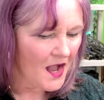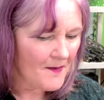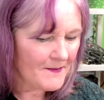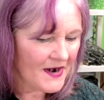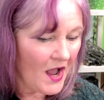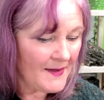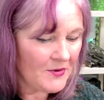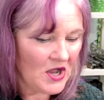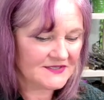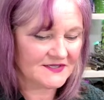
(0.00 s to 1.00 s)
but I
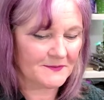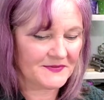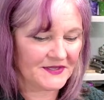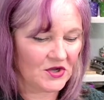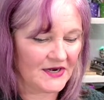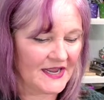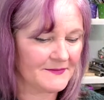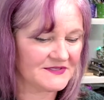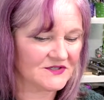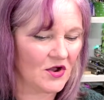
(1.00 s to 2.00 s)
bought something on
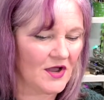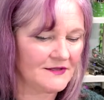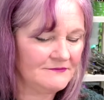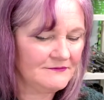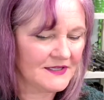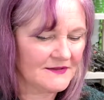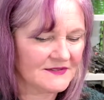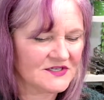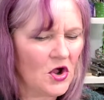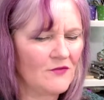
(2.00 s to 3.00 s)
Amazon that's
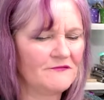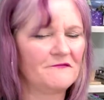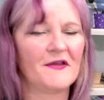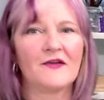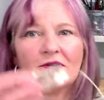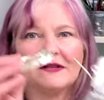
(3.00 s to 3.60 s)
called fairy